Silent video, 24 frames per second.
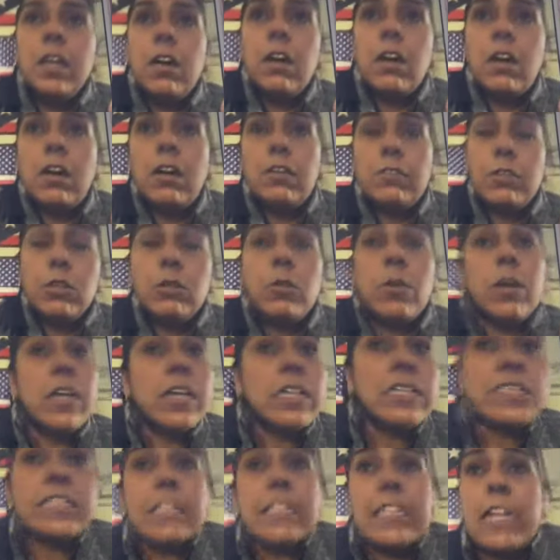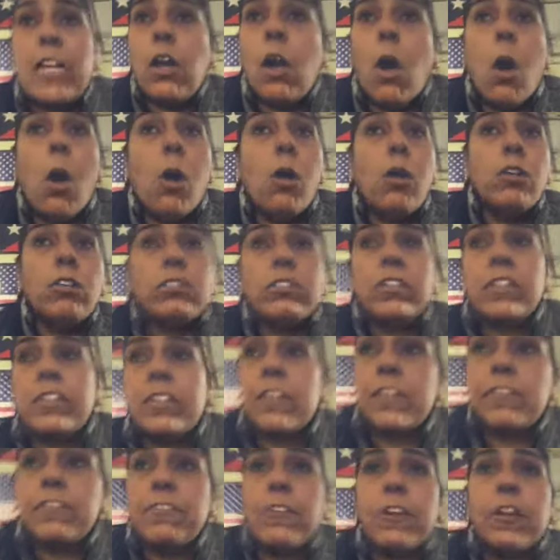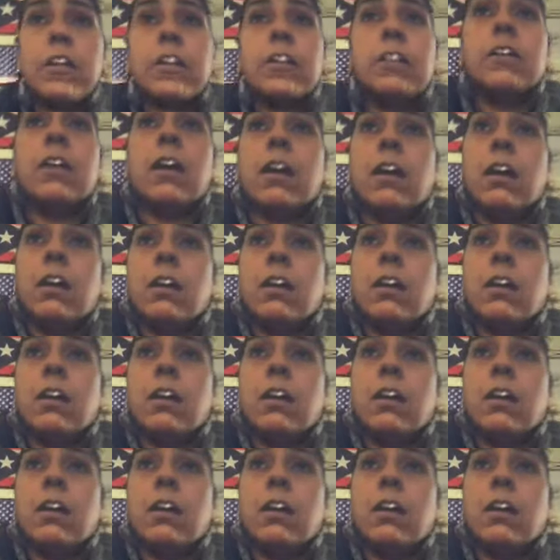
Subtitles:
U.S. in all the different